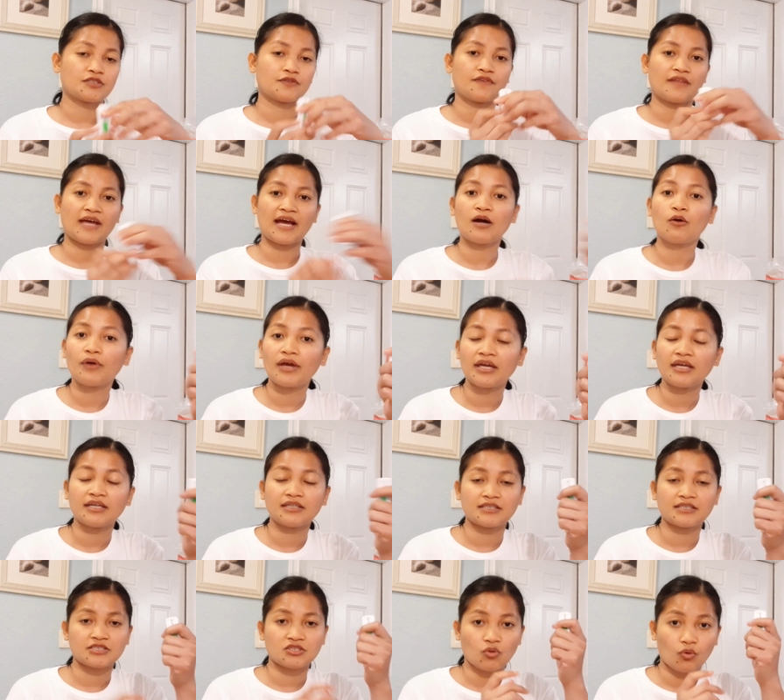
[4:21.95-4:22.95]
So that way
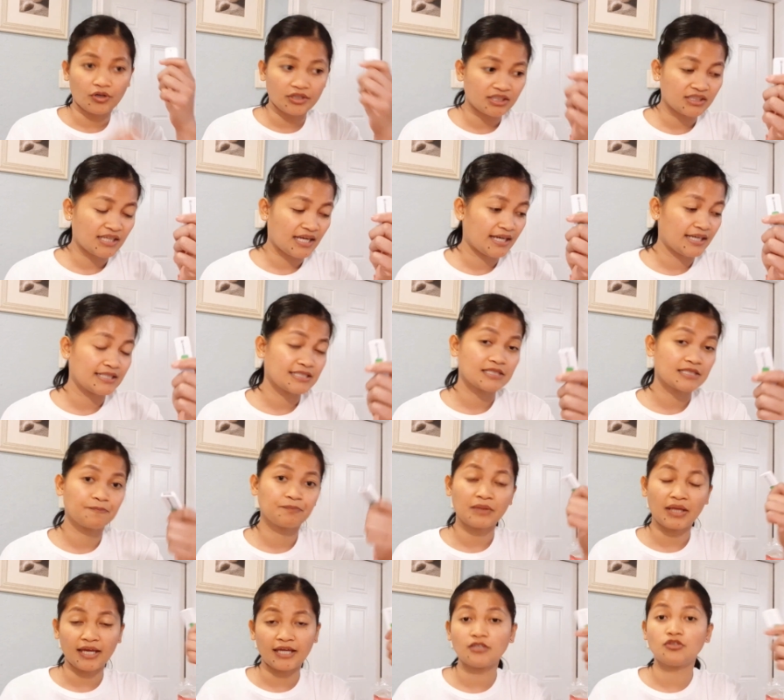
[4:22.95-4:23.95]
it is organized
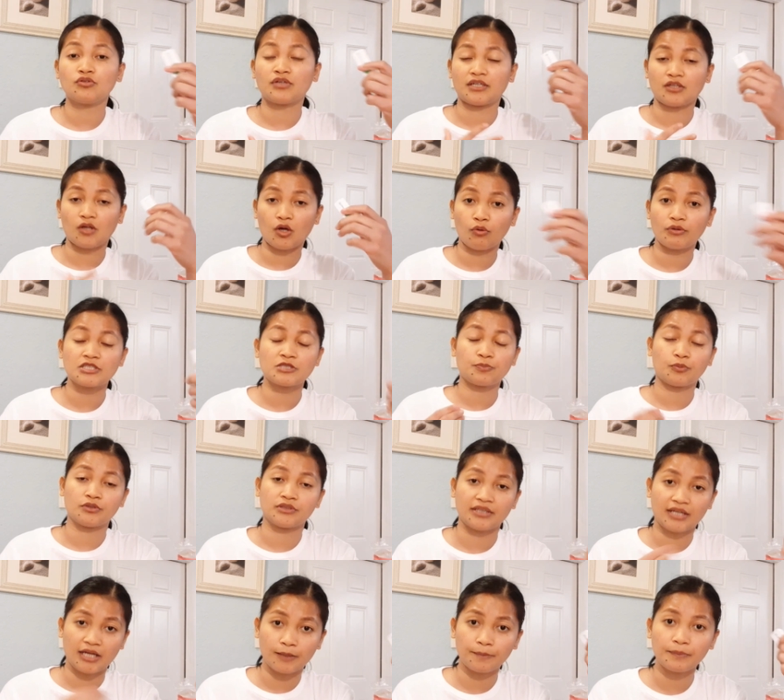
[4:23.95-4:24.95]
and you can always pull
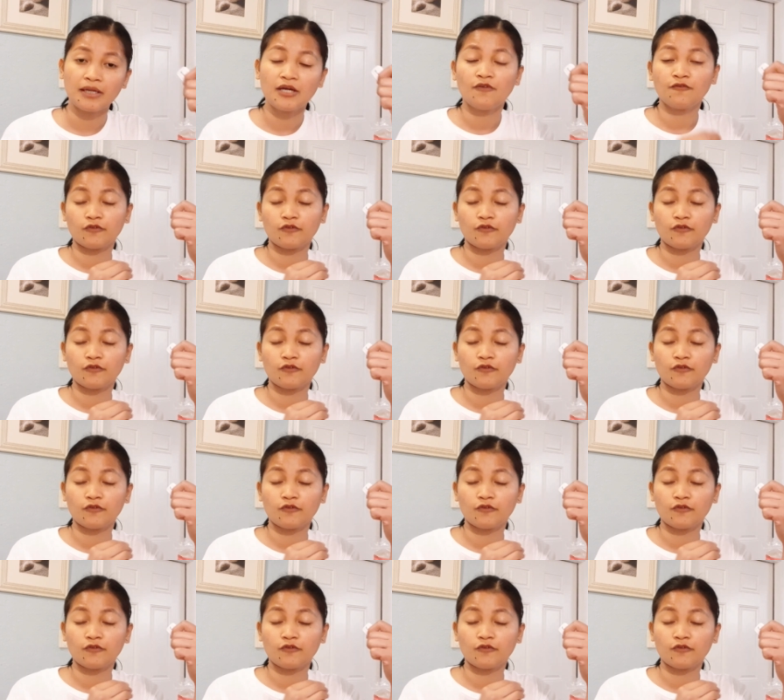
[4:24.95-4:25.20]
it up